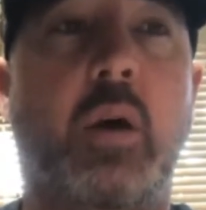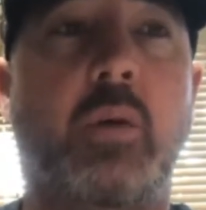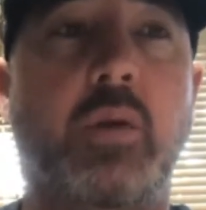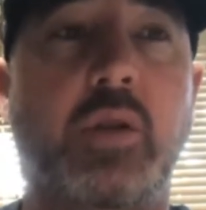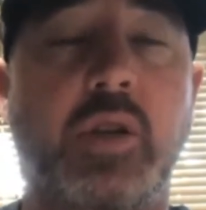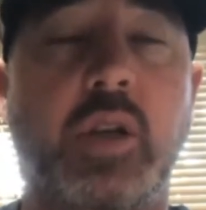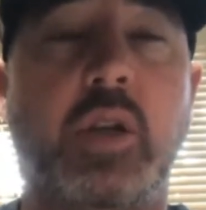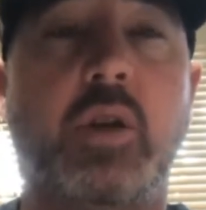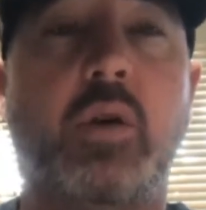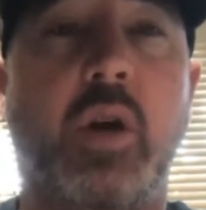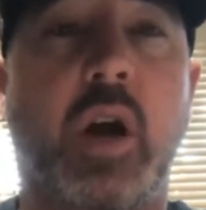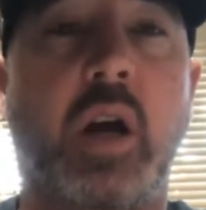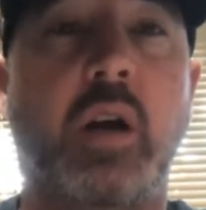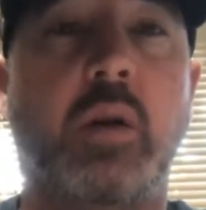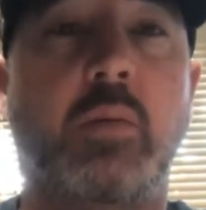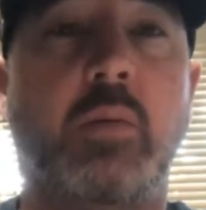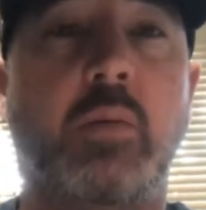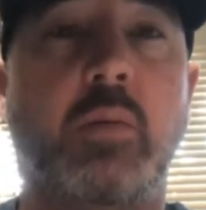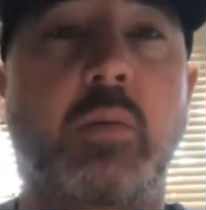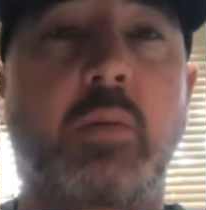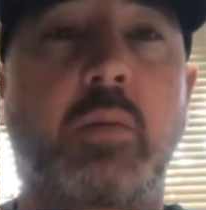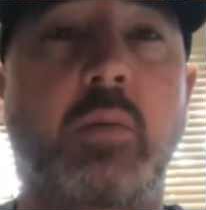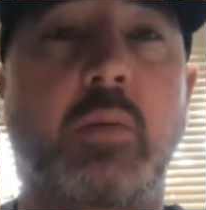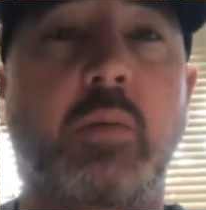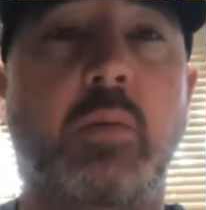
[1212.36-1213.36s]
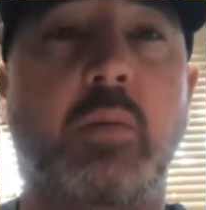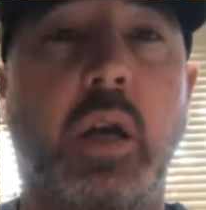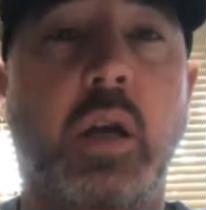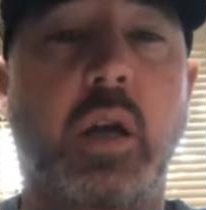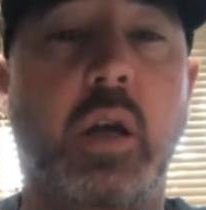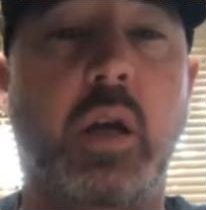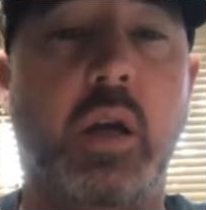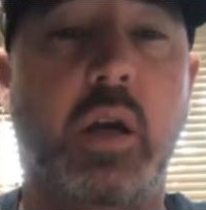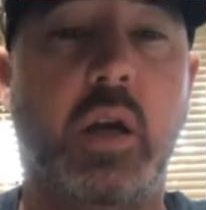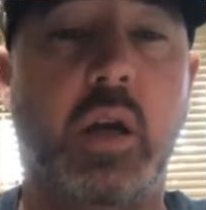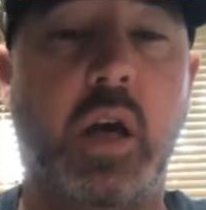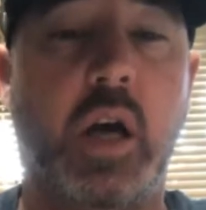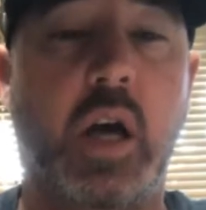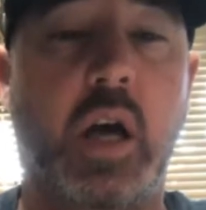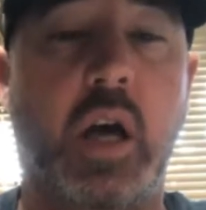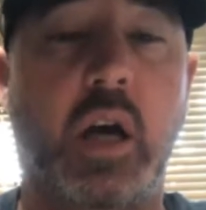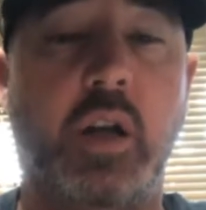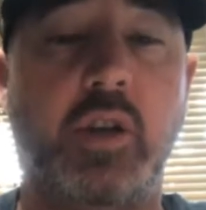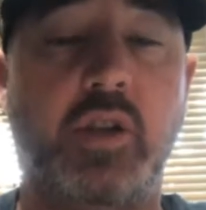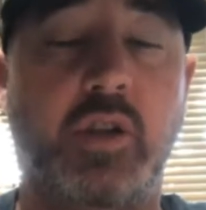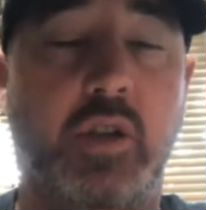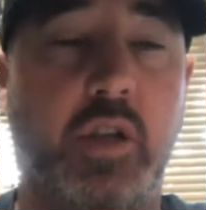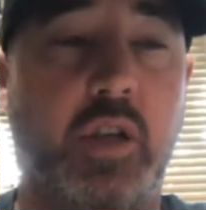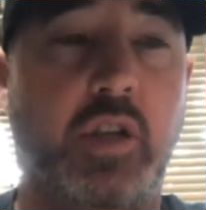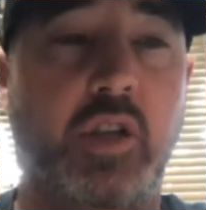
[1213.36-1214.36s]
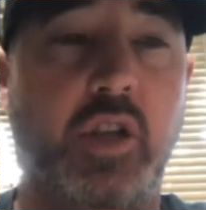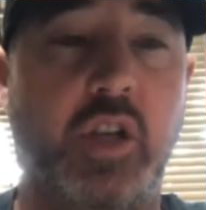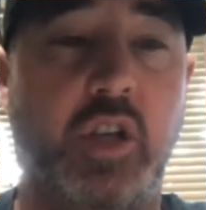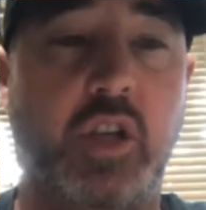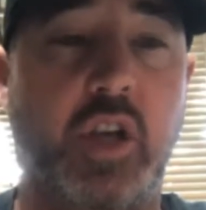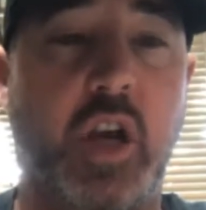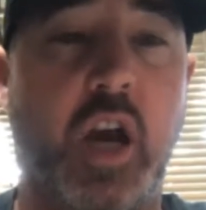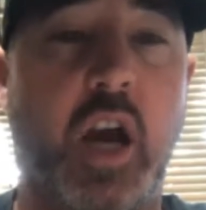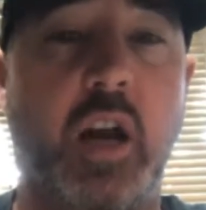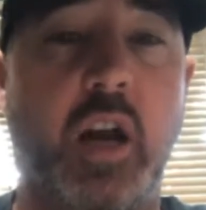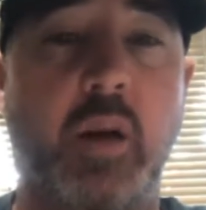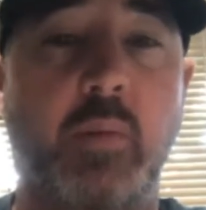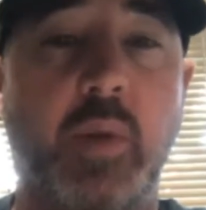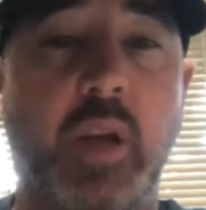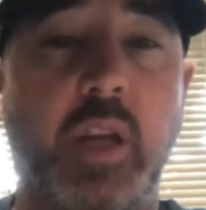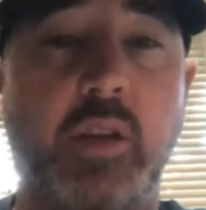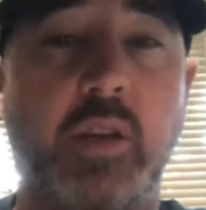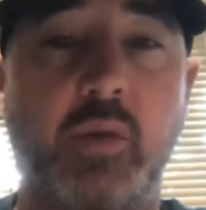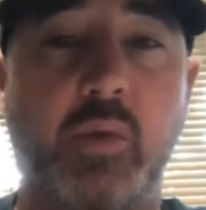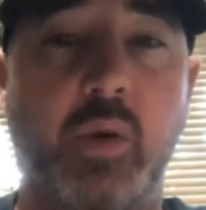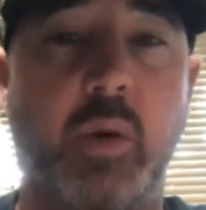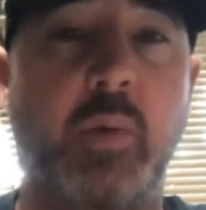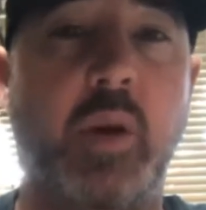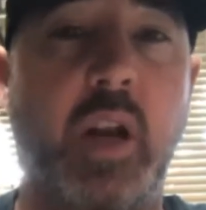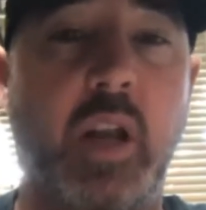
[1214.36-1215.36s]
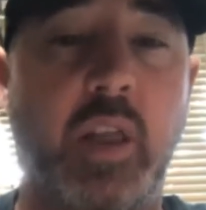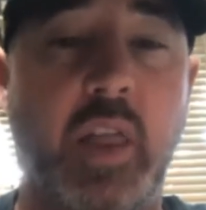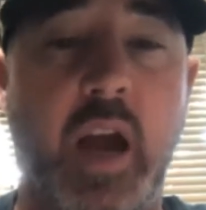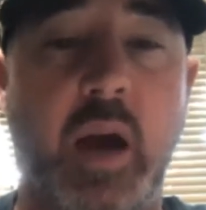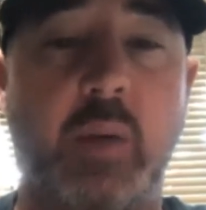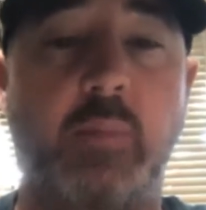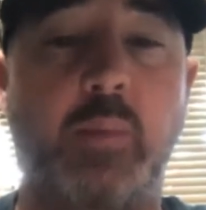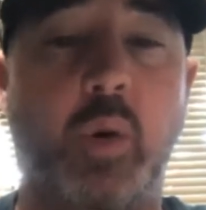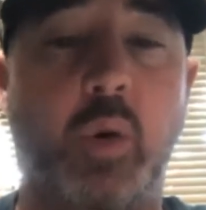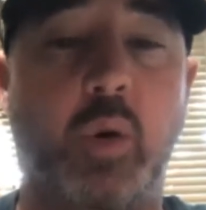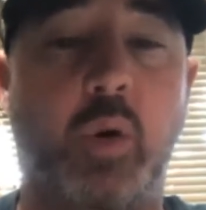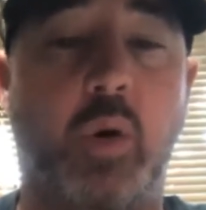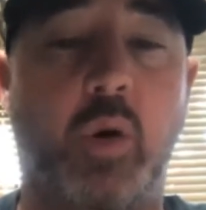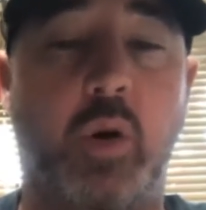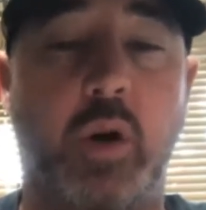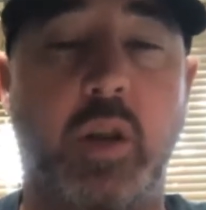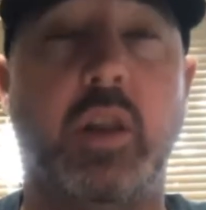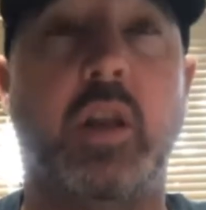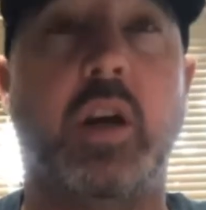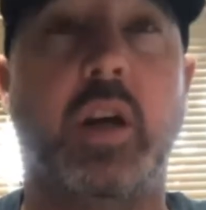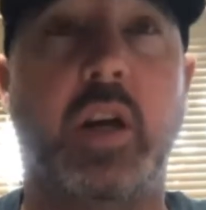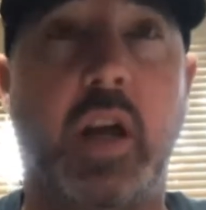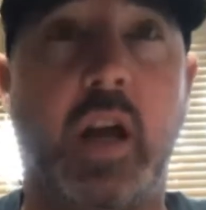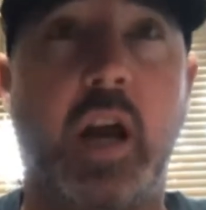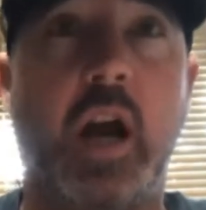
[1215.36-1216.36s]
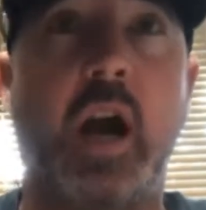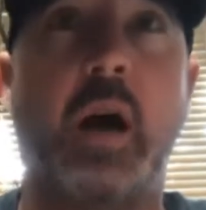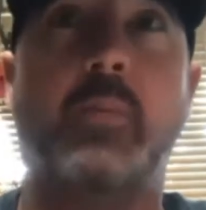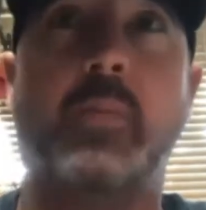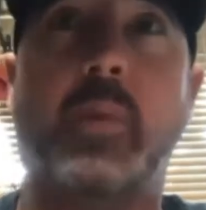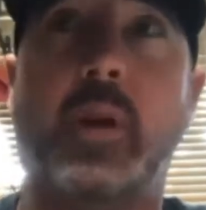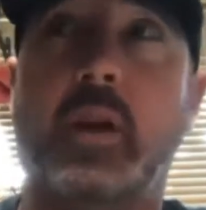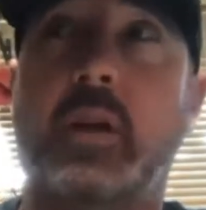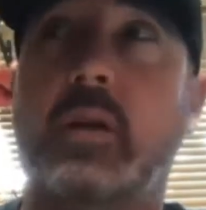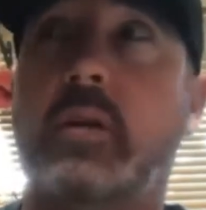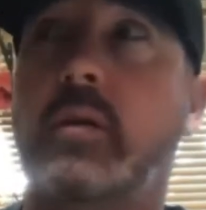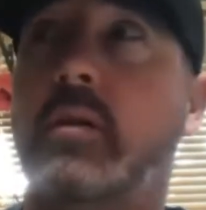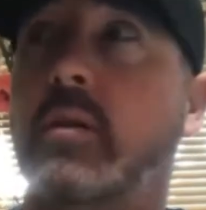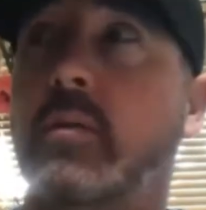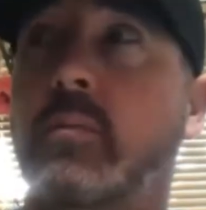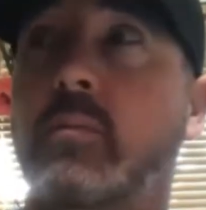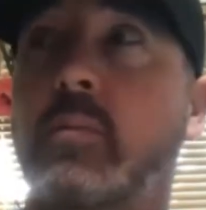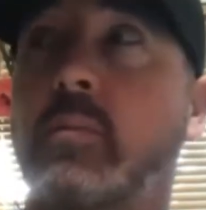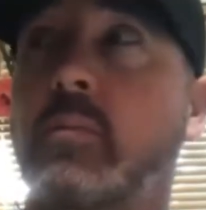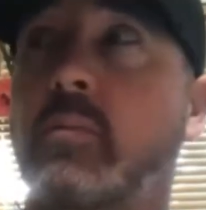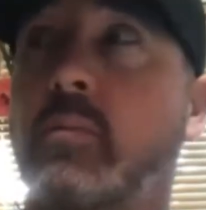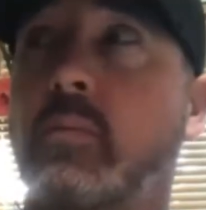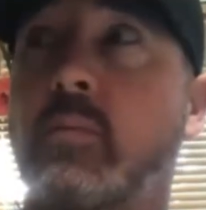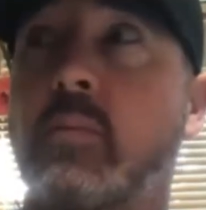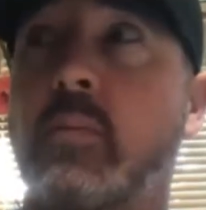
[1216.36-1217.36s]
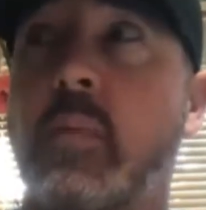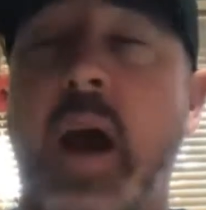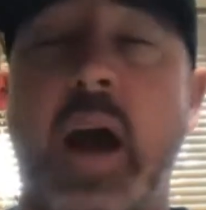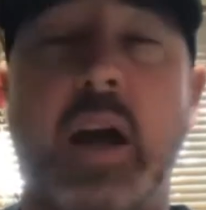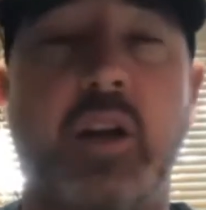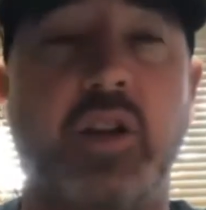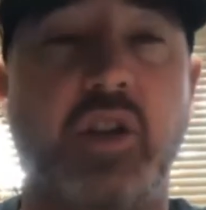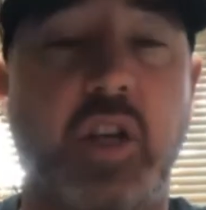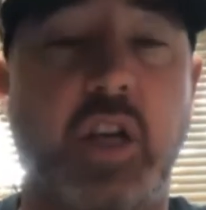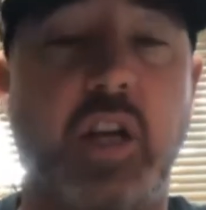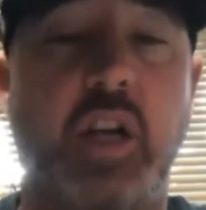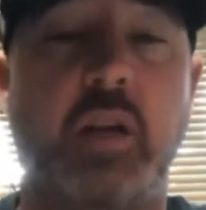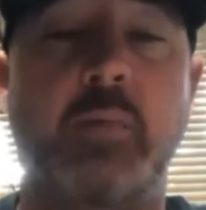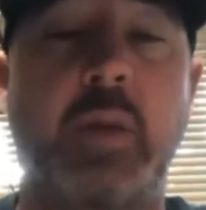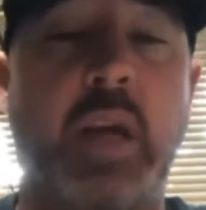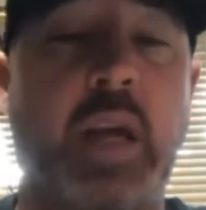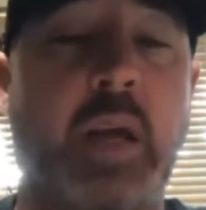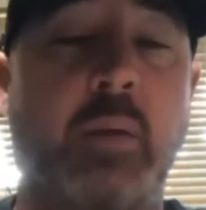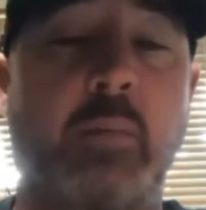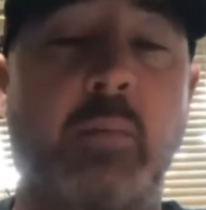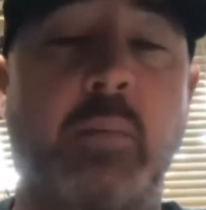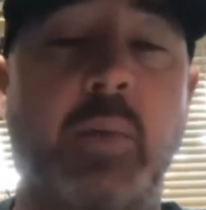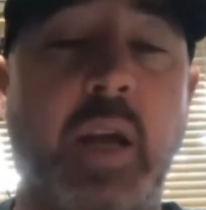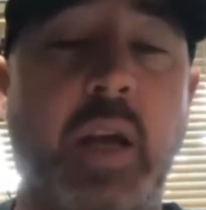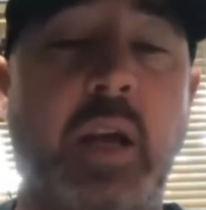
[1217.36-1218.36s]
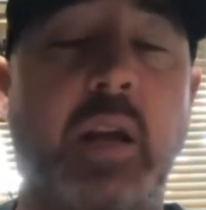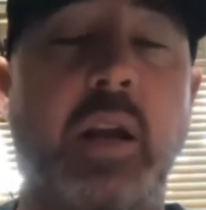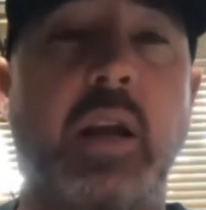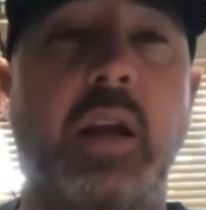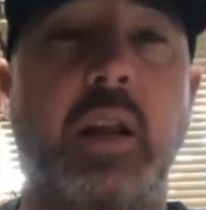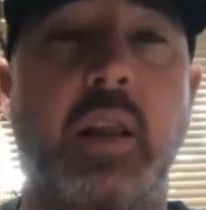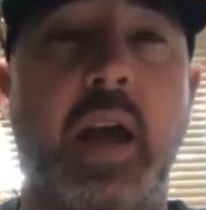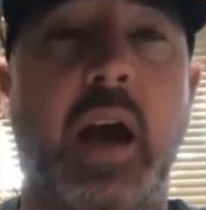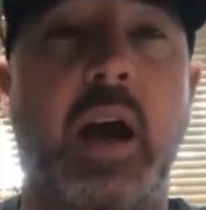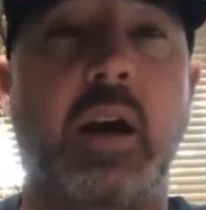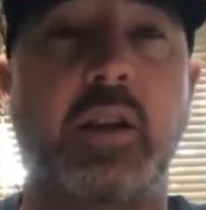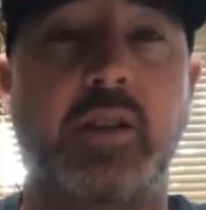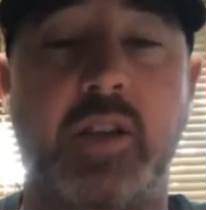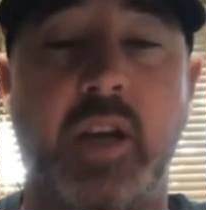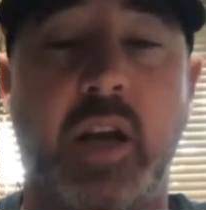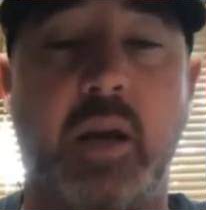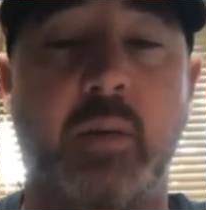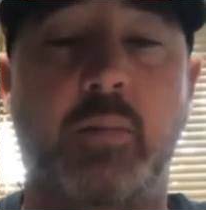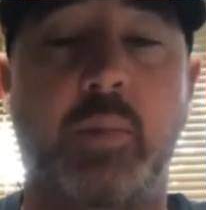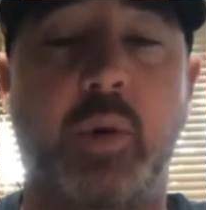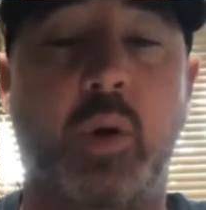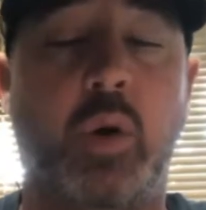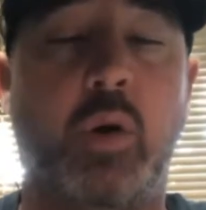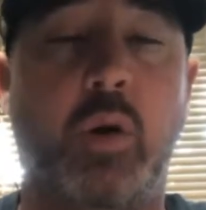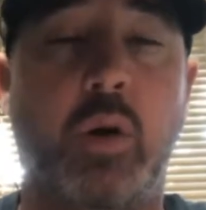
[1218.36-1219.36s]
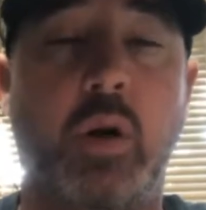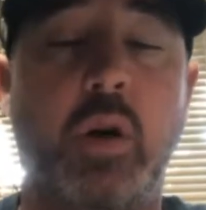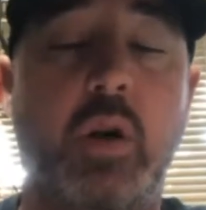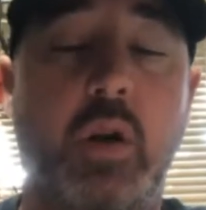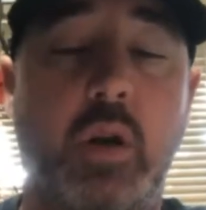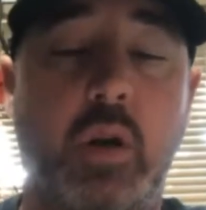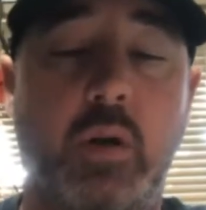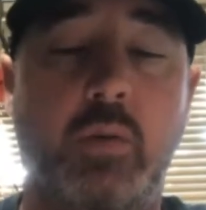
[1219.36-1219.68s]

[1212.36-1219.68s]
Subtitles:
incredible to me, to just kind of be swimming in that pool and looking up and imagining him being in that same pool.